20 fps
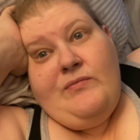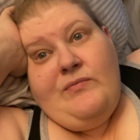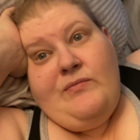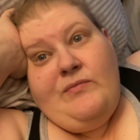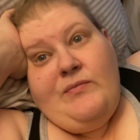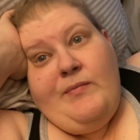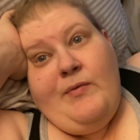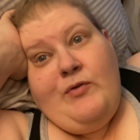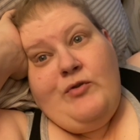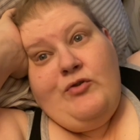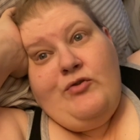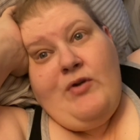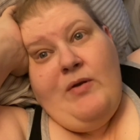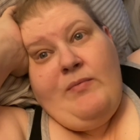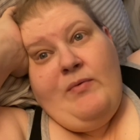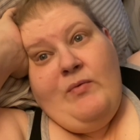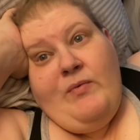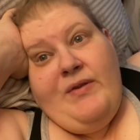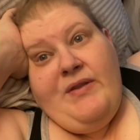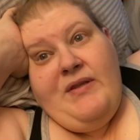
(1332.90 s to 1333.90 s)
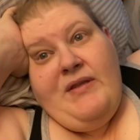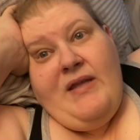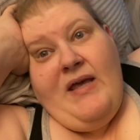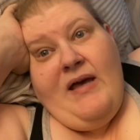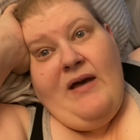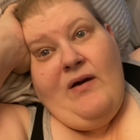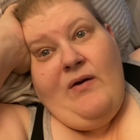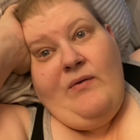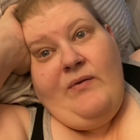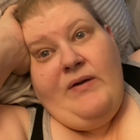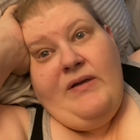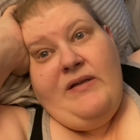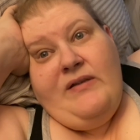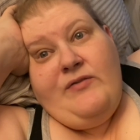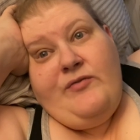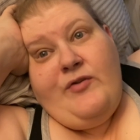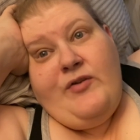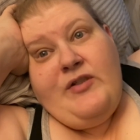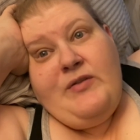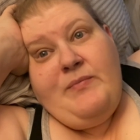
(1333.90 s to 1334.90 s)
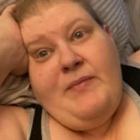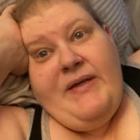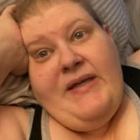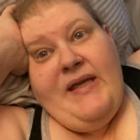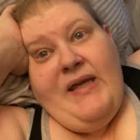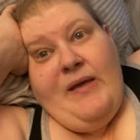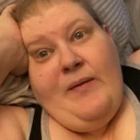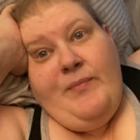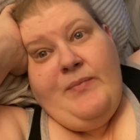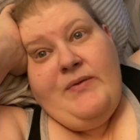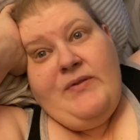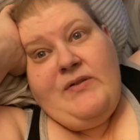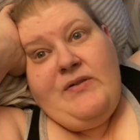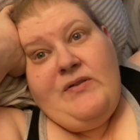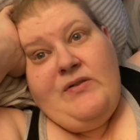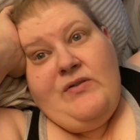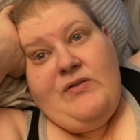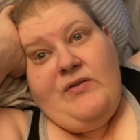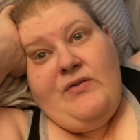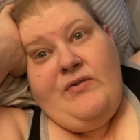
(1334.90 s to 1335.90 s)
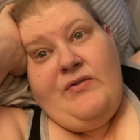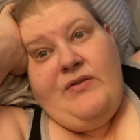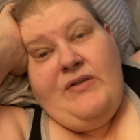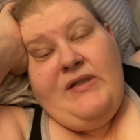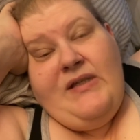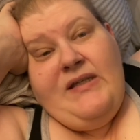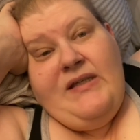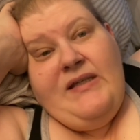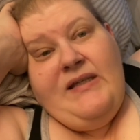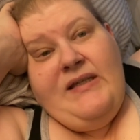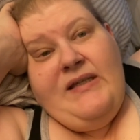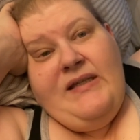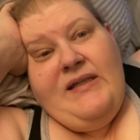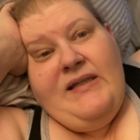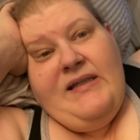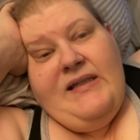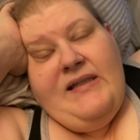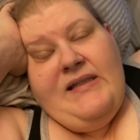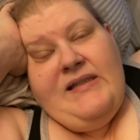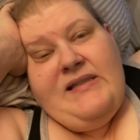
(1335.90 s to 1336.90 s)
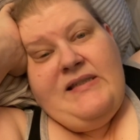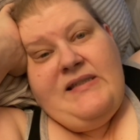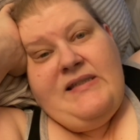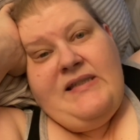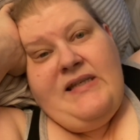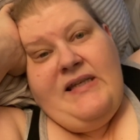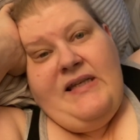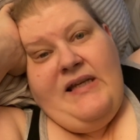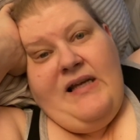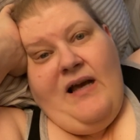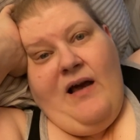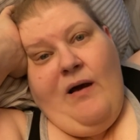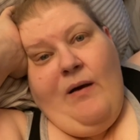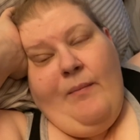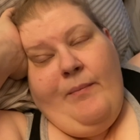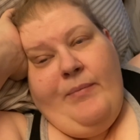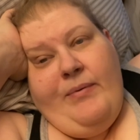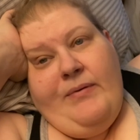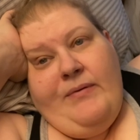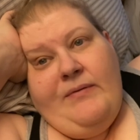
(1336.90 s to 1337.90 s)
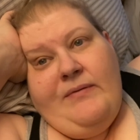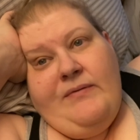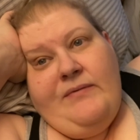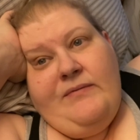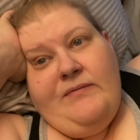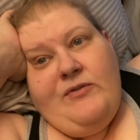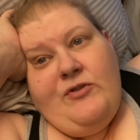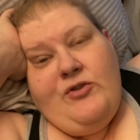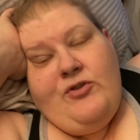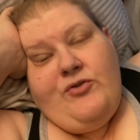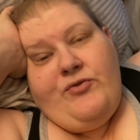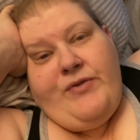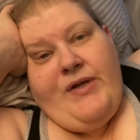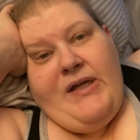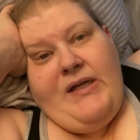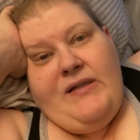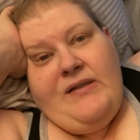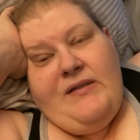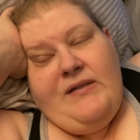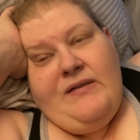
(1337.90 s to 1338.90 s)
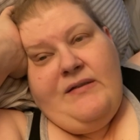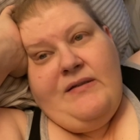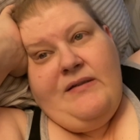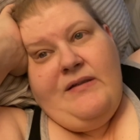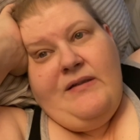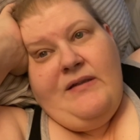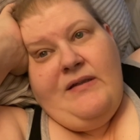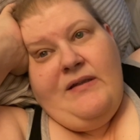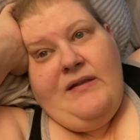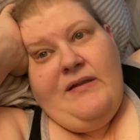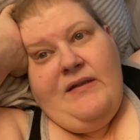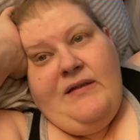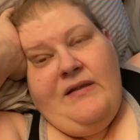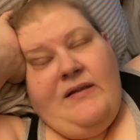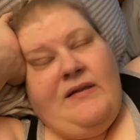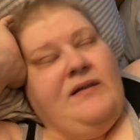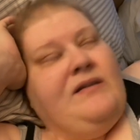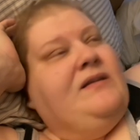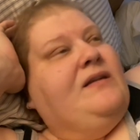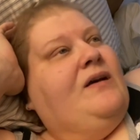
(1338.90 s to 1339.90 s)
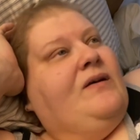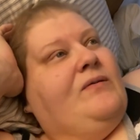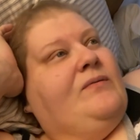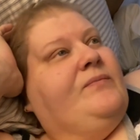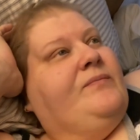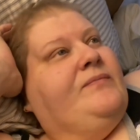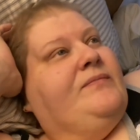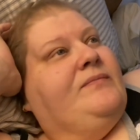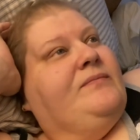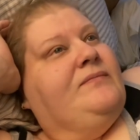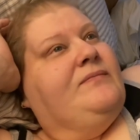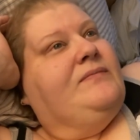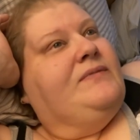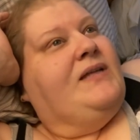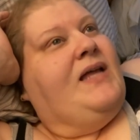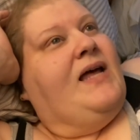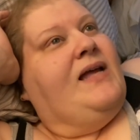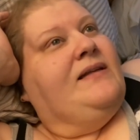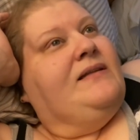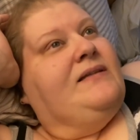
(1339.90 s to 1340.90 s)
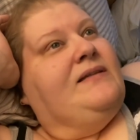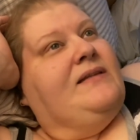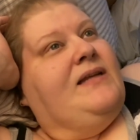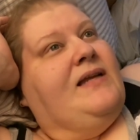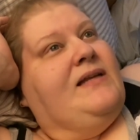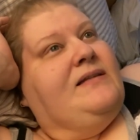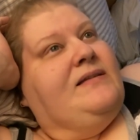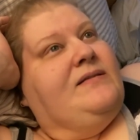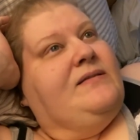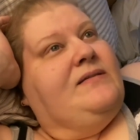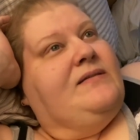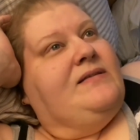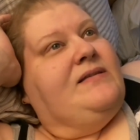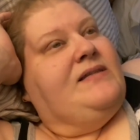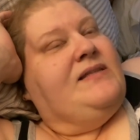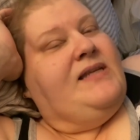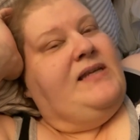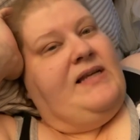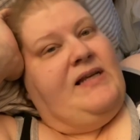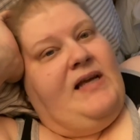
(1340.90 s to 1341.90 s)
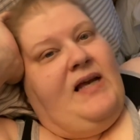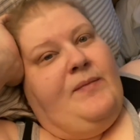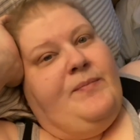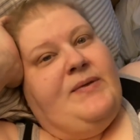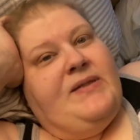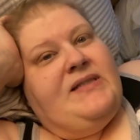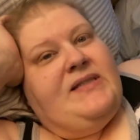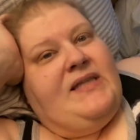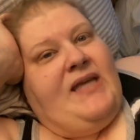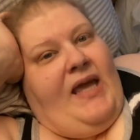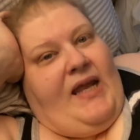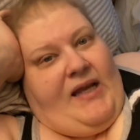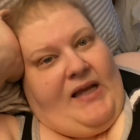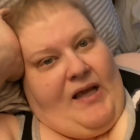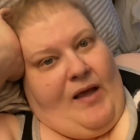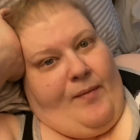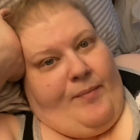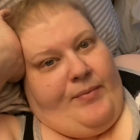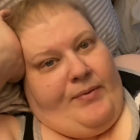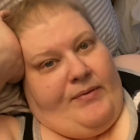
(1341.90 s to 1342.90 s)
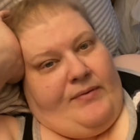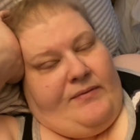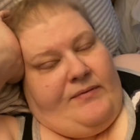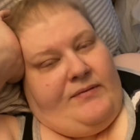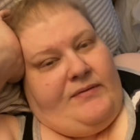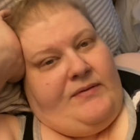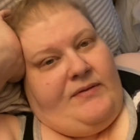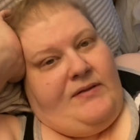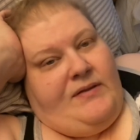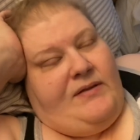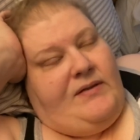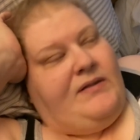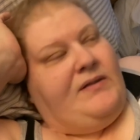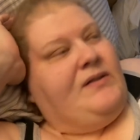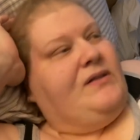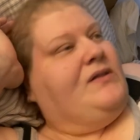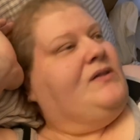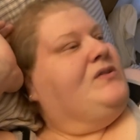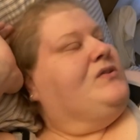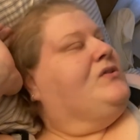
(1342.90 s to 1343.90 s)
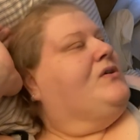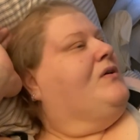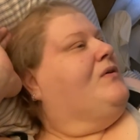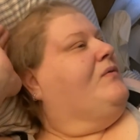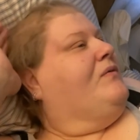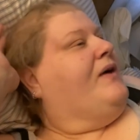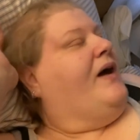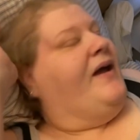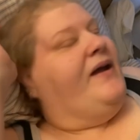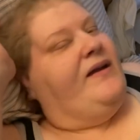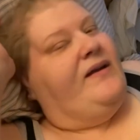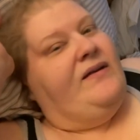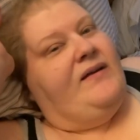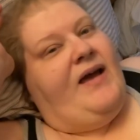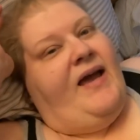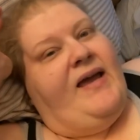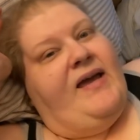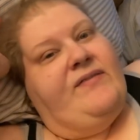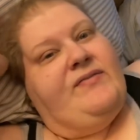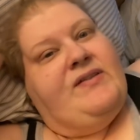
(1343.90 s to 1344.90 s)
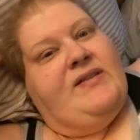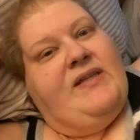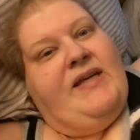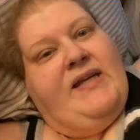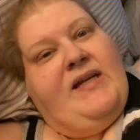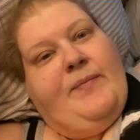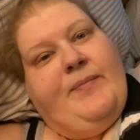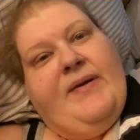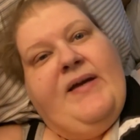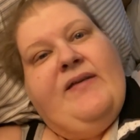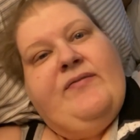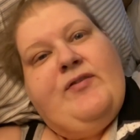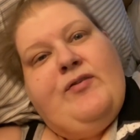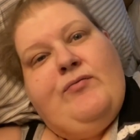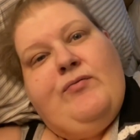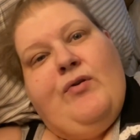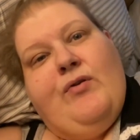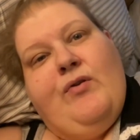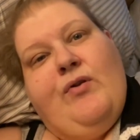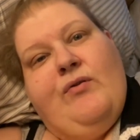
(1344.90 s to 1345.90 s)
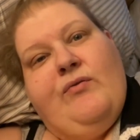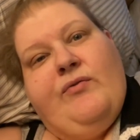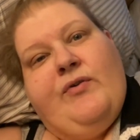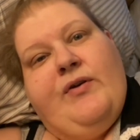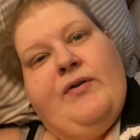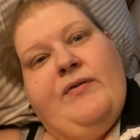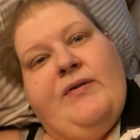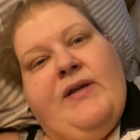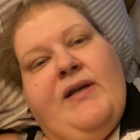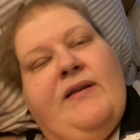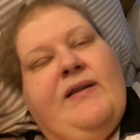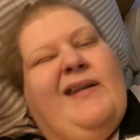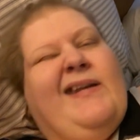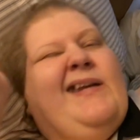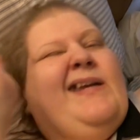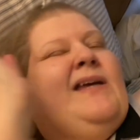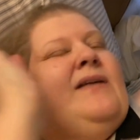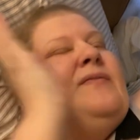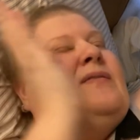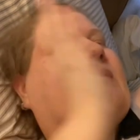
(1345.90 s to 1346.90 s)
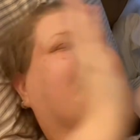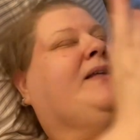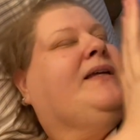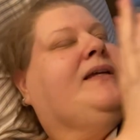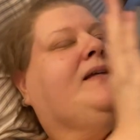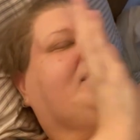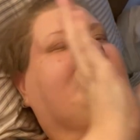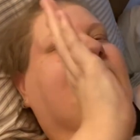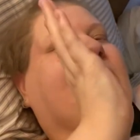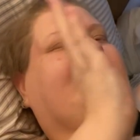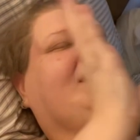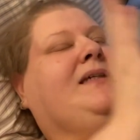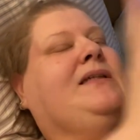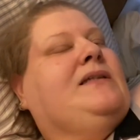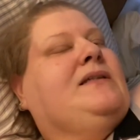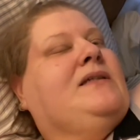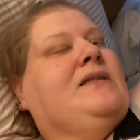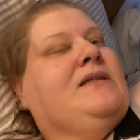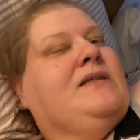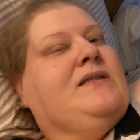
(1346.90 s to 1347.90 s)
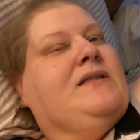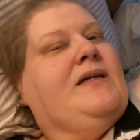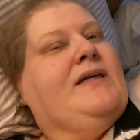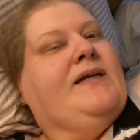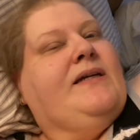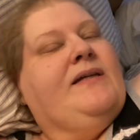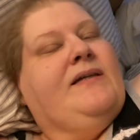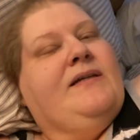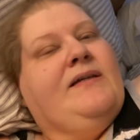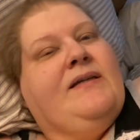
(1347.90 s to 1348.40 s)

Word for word: the most trouble with now, as far as my hip is concerned, is sitting up straight. No, not, not sitting up. It's getting up. So I, I have to get up. I have to roll over. And then I have to like lean to the side.